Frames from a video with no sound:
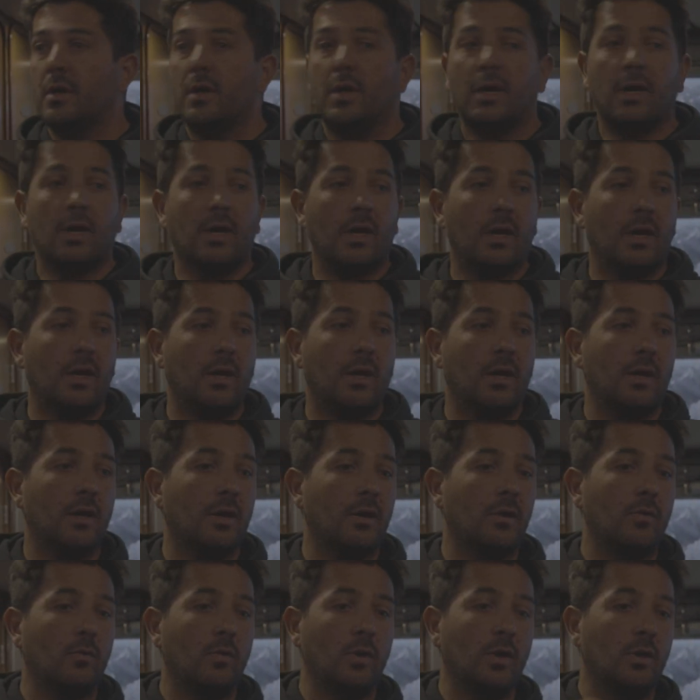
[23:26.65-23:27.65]

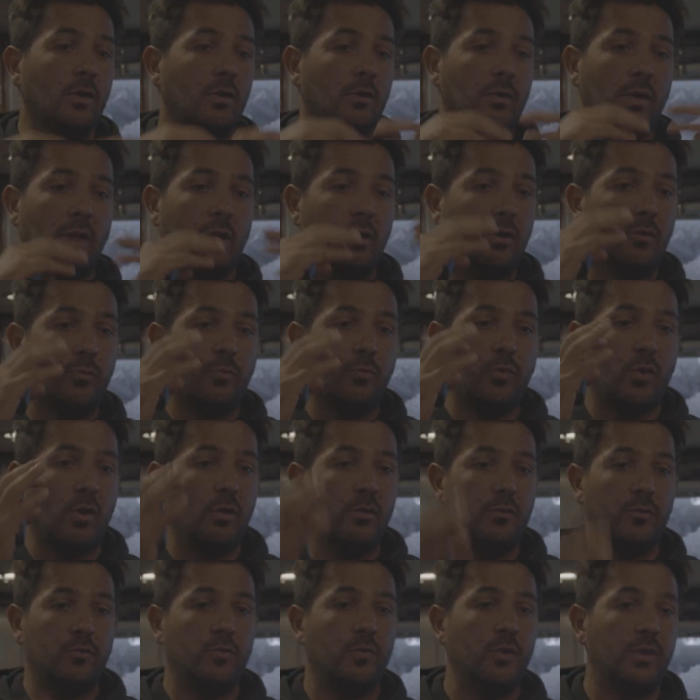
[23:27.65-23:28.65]
uh, well, a lot of
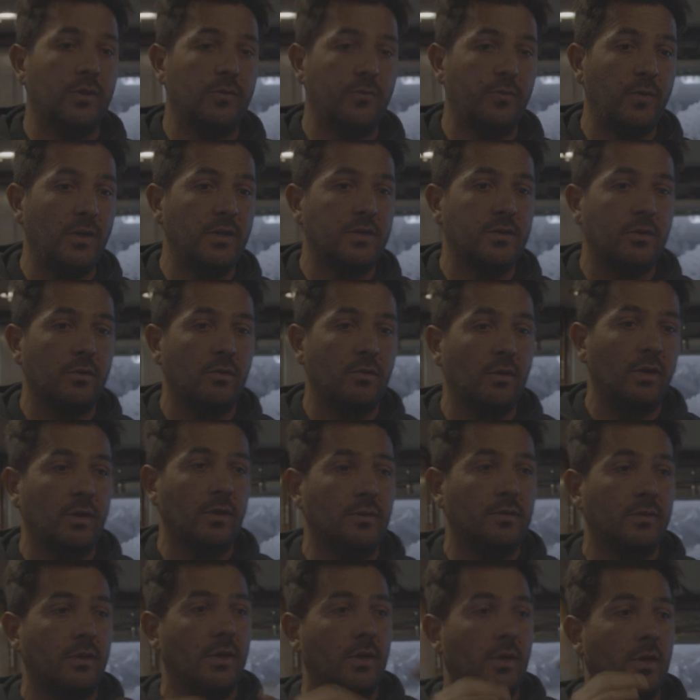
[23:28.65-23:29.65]
problems with
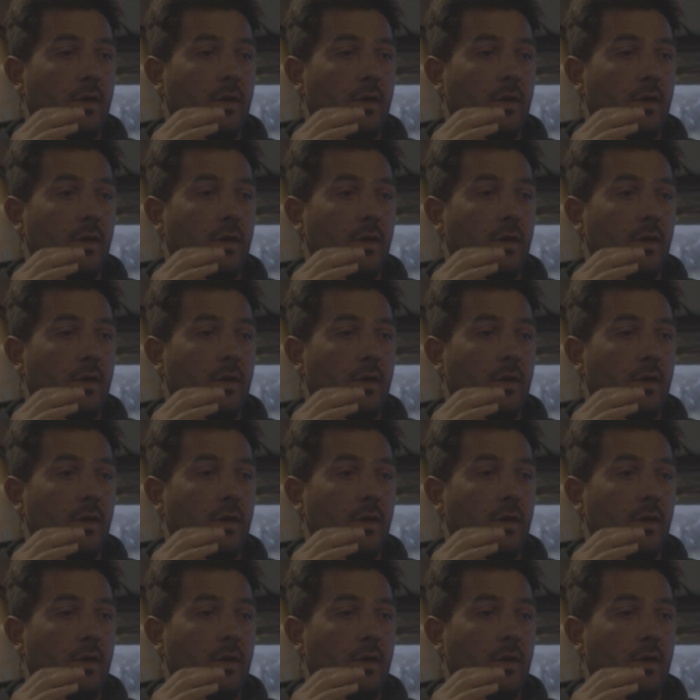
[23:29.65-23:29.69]
fisheries.